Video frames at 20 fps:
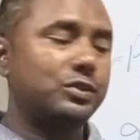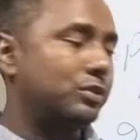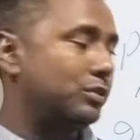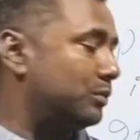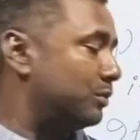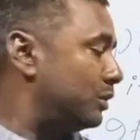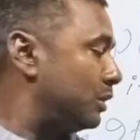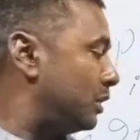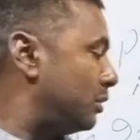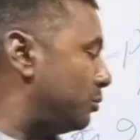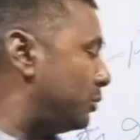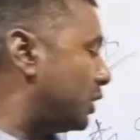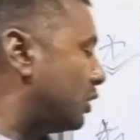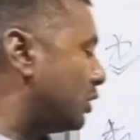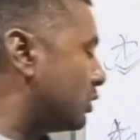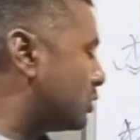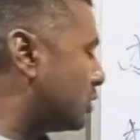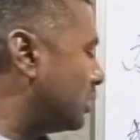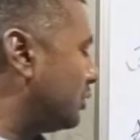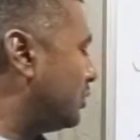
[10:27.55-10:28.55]
So
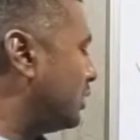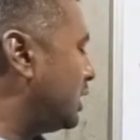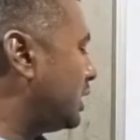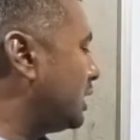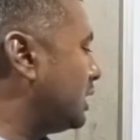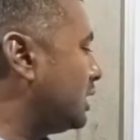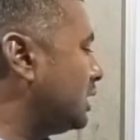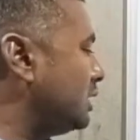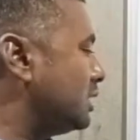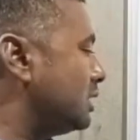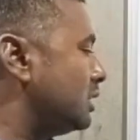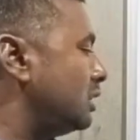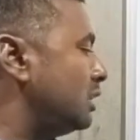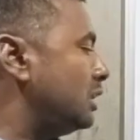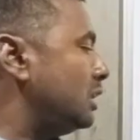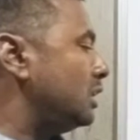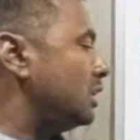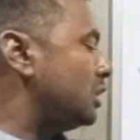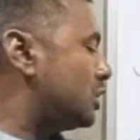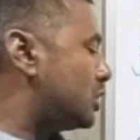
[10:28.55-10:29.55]
because of what it is
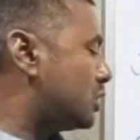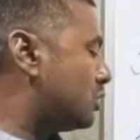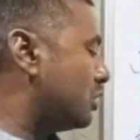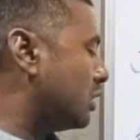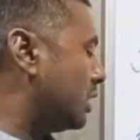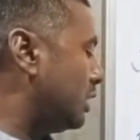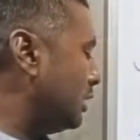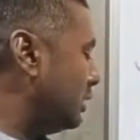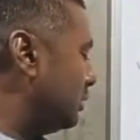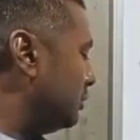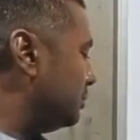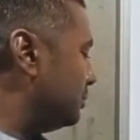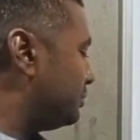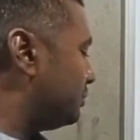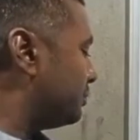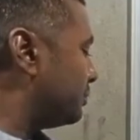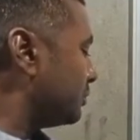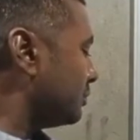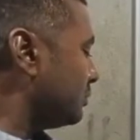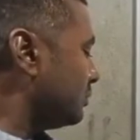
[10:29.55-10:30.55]
strong and
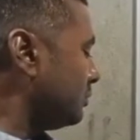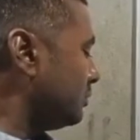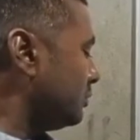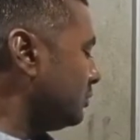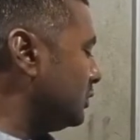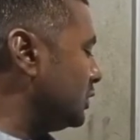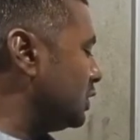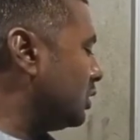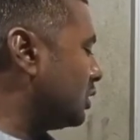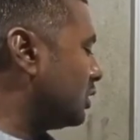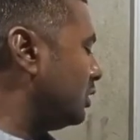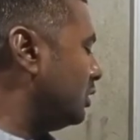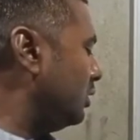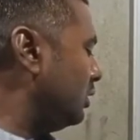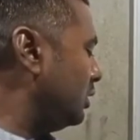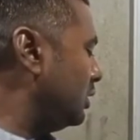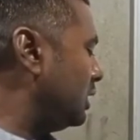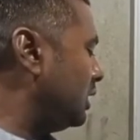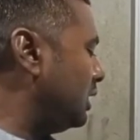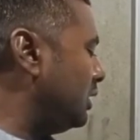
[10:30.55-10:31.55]

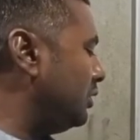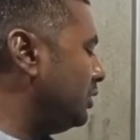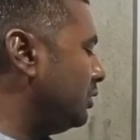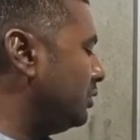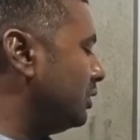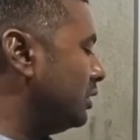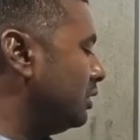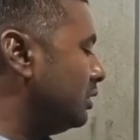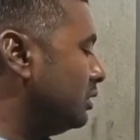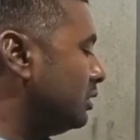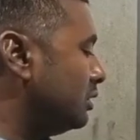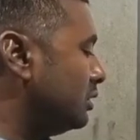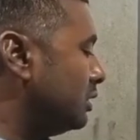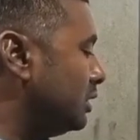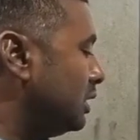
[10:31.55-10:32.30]
durable.